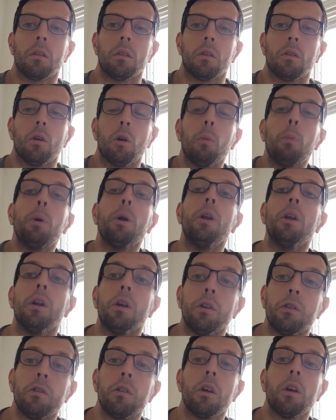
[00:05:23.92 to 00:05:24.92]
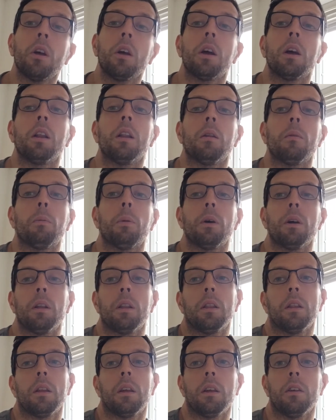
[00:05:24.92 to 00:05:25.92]
openness
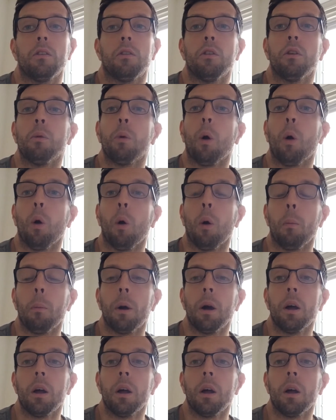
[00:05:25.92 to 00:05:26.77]
in his new home.